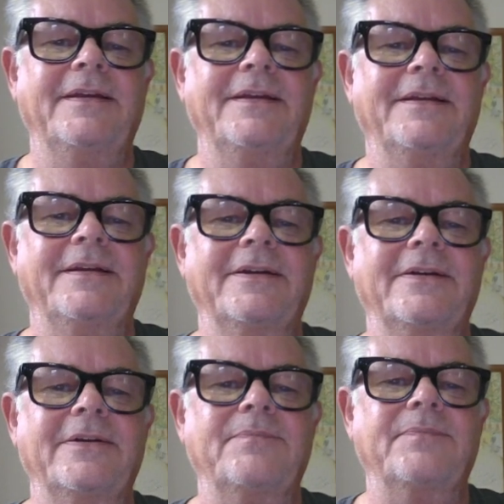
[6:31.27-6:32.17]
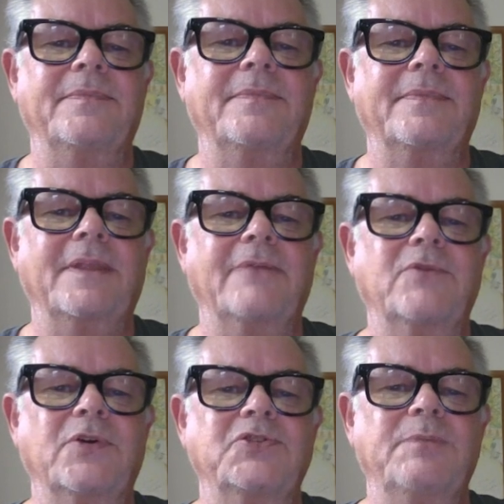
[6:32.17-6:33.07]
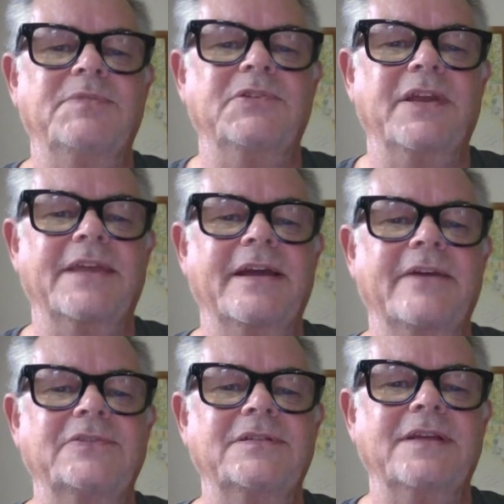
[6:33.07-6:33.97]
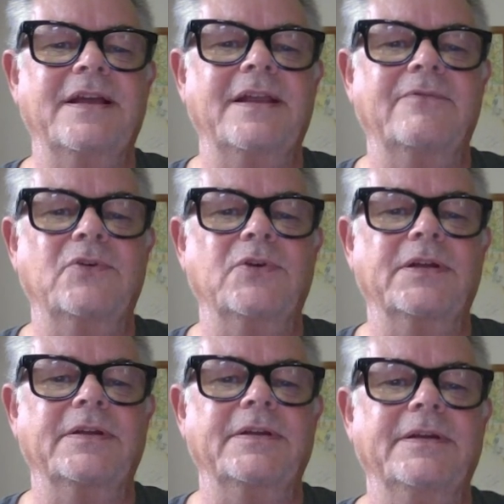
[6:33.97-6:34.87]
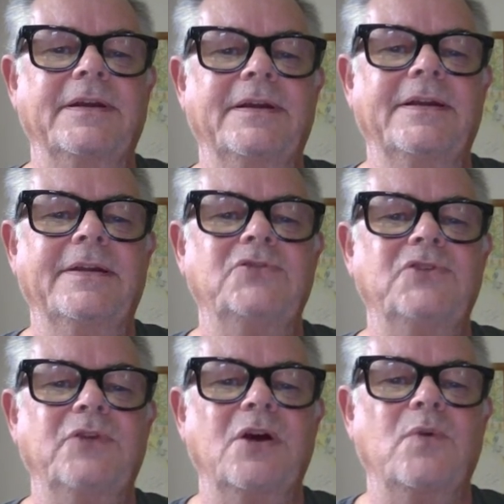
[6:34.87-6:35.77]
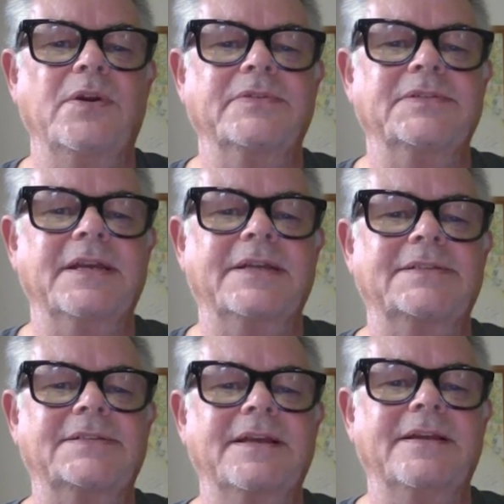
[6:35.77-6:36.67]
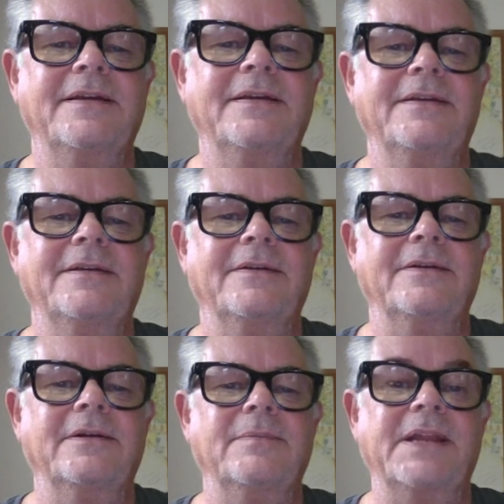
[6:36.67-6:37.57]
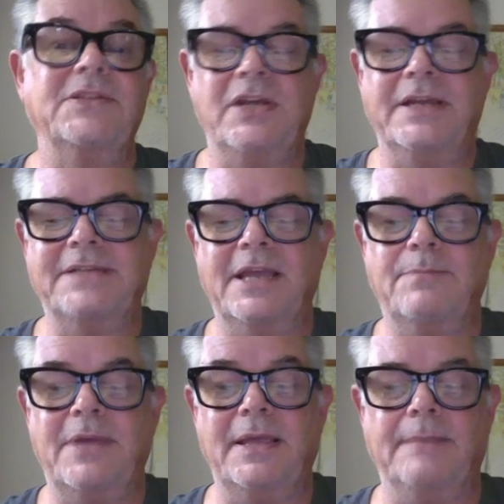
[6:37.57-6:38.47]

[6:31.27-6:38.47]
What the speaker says: I've got a Jupiter 8000, and I've got a Juno 106 and a JX8P.